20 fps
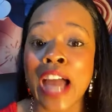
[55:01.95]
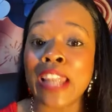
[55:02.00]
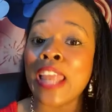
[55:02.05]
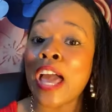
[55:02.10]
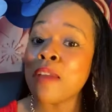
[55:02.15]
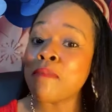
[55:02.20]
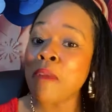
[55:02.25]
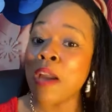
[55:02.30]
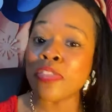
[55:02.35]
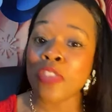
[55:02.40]
I
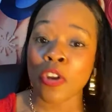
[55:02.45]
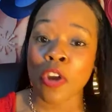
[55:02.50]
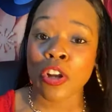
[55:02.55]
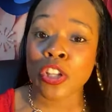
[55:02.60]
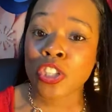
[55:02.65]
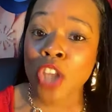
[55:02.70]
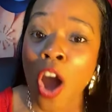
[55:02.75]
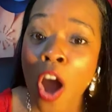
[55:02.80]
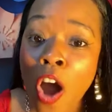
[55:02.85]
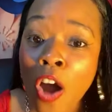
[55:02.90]
like men that
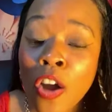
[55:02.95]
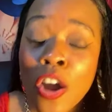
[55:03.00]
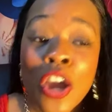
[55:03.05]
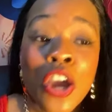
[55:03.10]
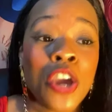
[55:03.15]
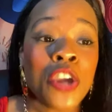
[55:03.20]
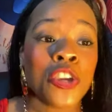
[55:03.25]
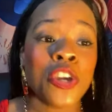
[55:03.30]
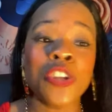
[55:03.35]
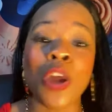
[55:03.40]
are tall.
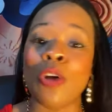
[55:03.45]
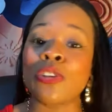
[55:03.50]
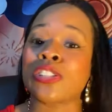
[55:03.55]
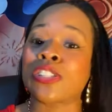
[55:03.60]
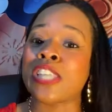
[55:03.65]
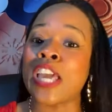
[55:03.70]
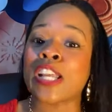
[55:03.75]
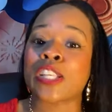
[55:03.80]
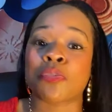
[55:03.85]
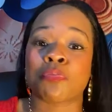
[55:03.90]
You know,
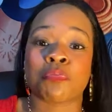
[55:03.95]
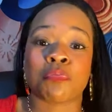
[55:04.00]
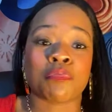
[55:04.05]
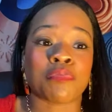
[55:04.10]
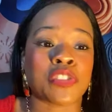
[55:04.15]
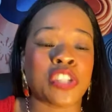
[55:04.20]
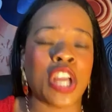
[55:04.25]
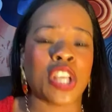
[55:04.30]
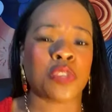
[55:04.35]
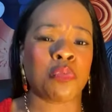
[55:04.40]
six,
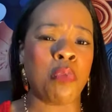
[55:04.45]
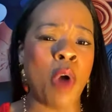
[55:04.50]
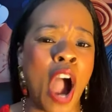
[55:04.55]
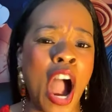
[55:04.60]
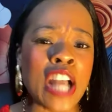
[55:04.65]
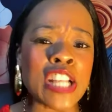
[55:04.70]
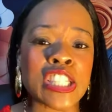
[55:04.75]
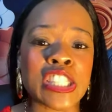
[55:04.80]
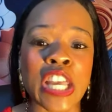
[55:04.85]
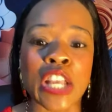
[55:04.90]
six
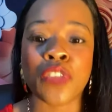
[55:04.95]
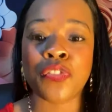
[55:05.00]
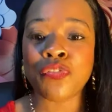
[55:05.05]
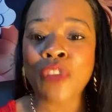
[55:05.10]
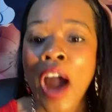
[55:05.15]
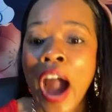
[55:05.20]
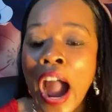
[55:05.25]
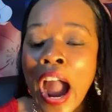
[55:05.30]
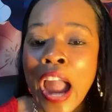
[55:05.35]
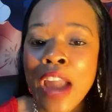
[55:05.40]
one, six
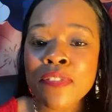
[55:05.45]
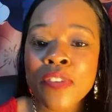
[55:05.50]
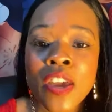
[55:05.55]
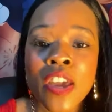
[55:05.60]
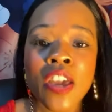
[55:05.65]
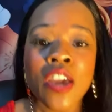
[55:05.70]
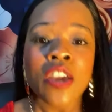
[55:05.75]
five.